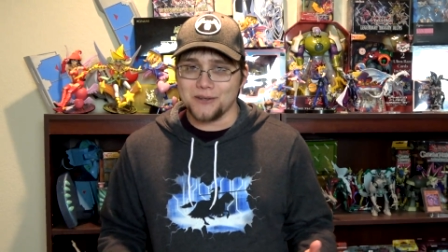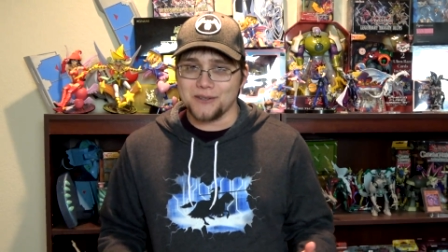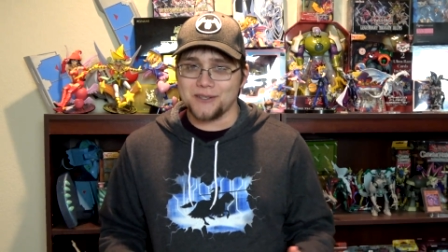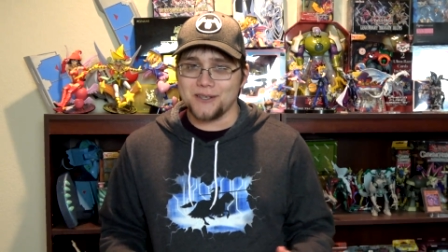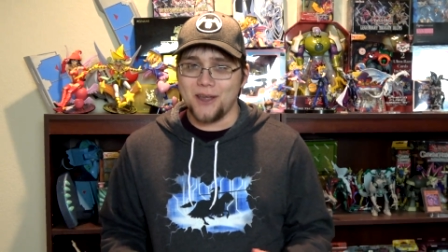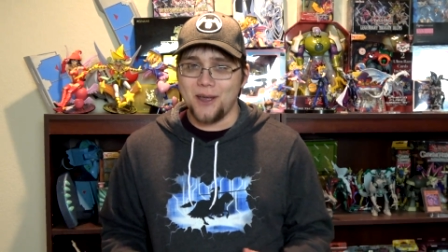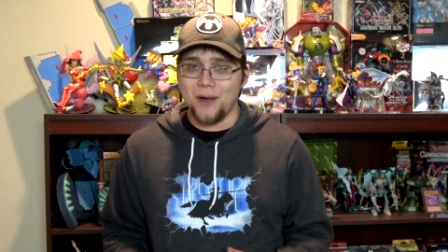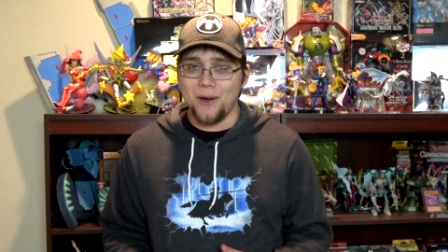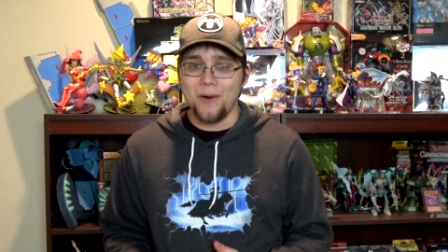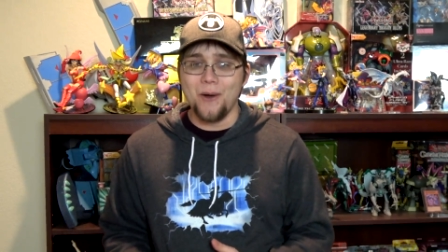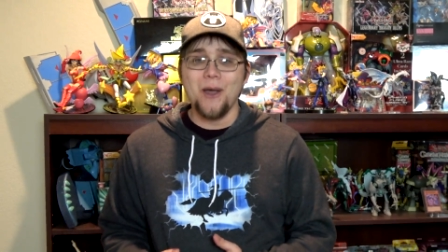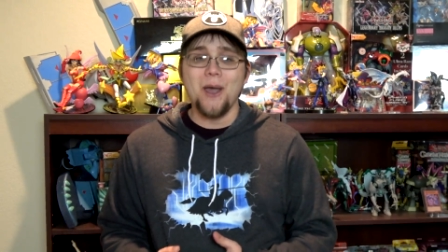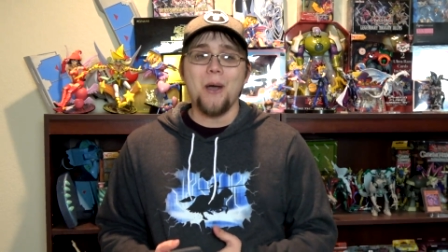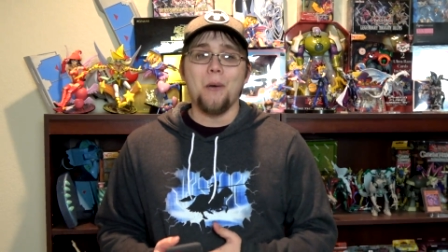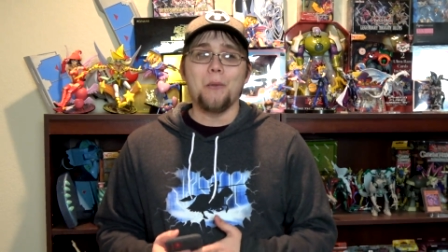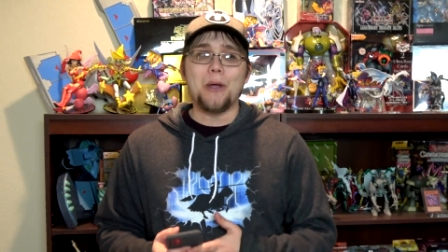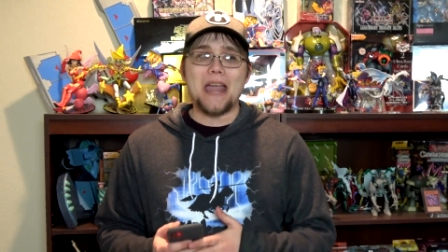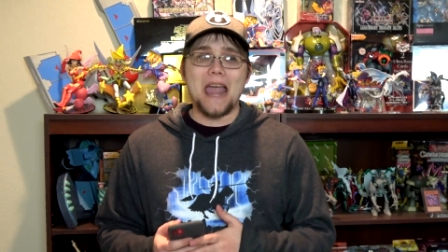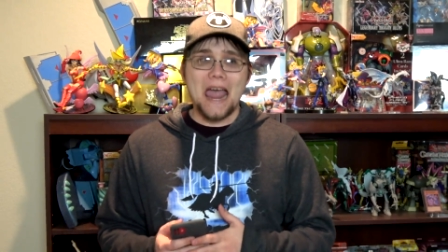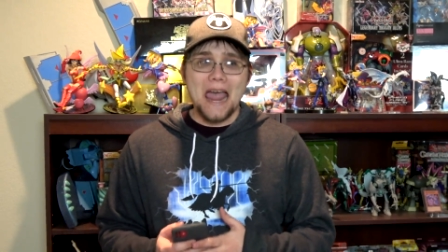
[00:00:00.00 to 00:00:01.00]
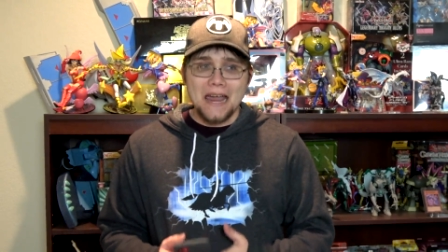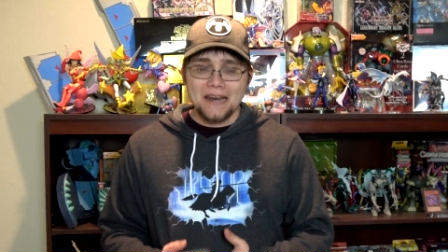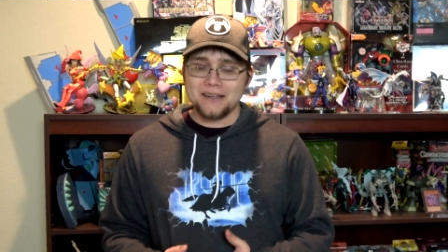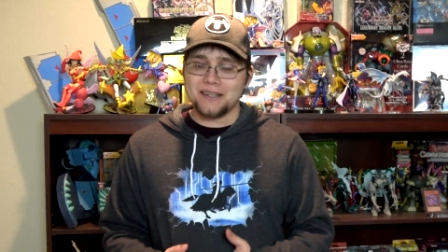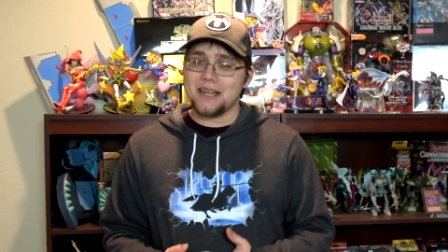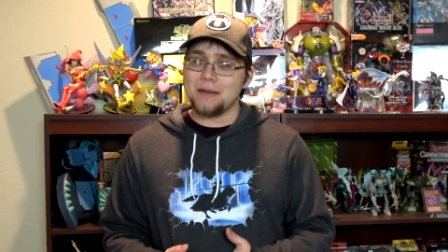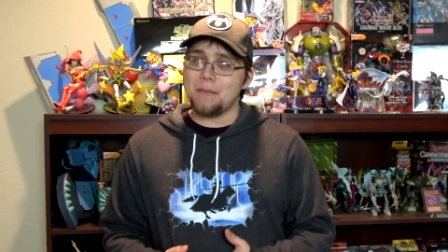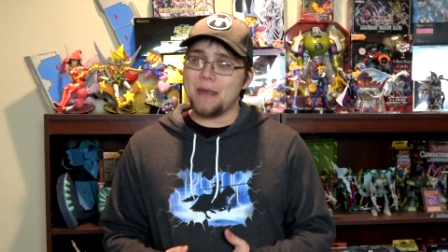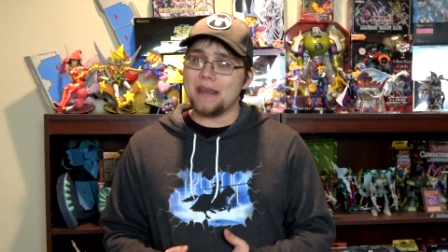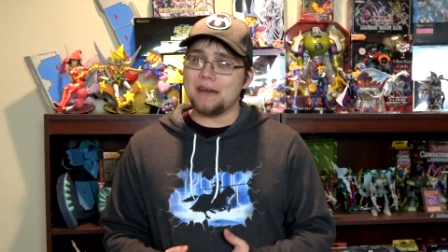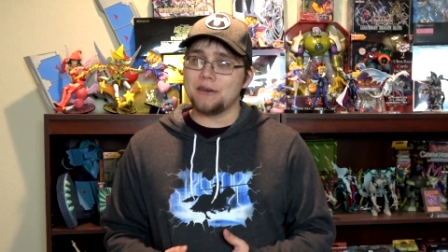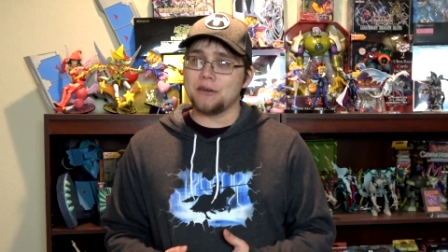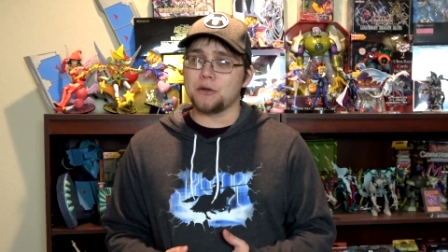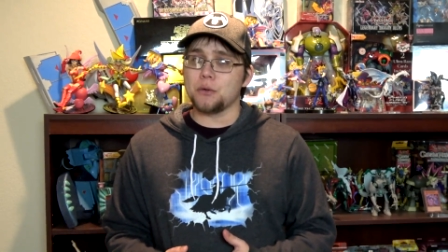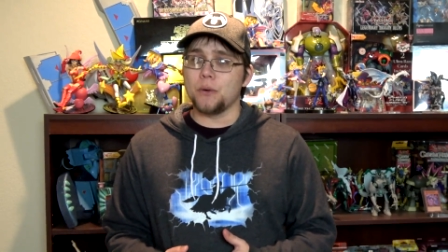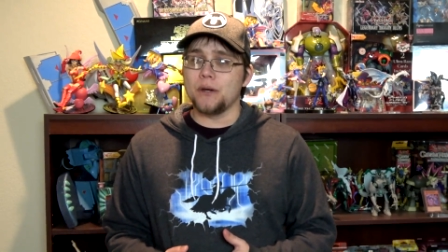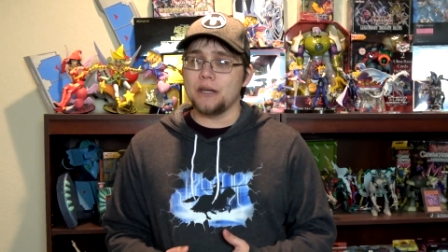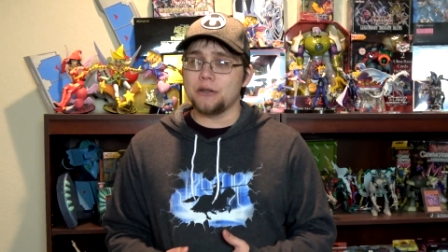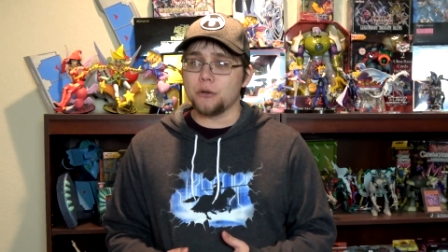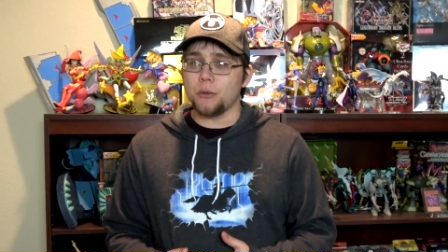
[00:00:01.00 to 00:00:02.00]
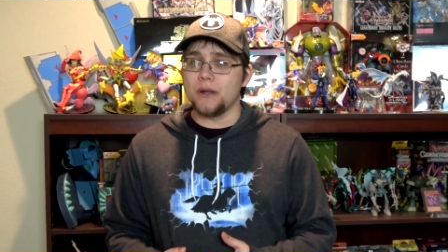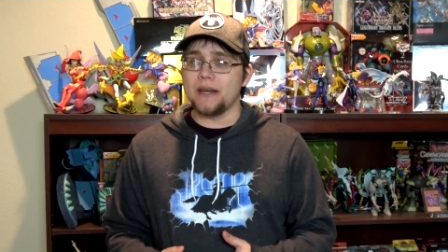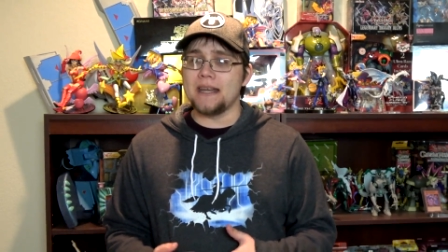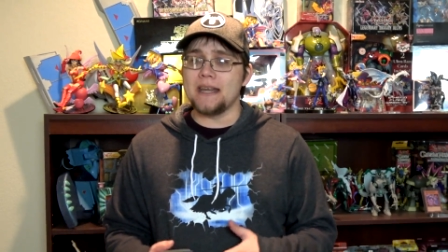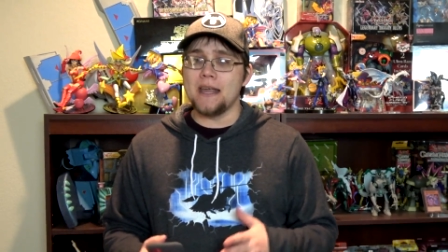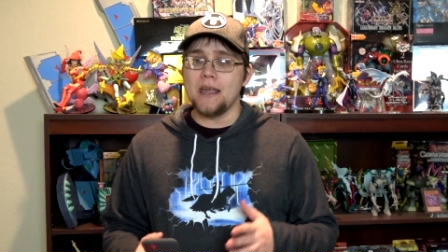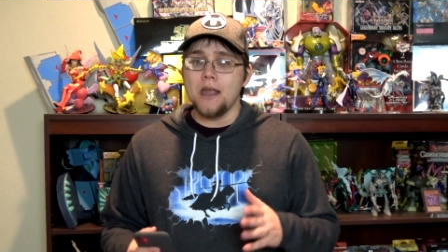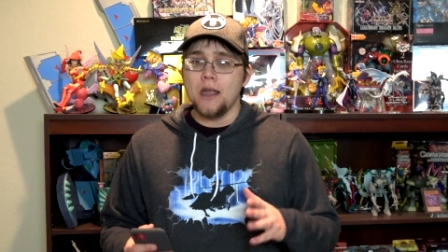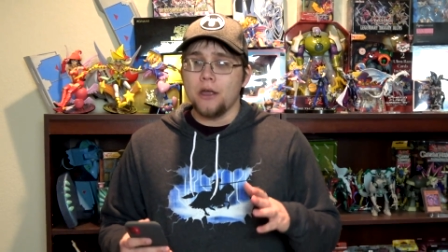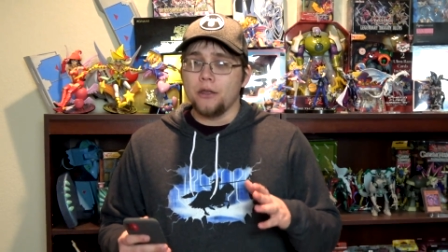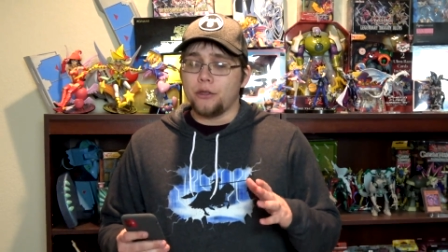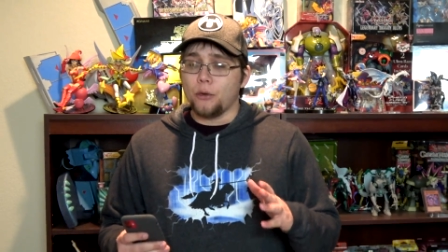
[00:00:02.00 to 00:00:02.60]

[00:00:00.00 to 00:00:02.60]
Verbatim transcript: So we actually made it to 2020.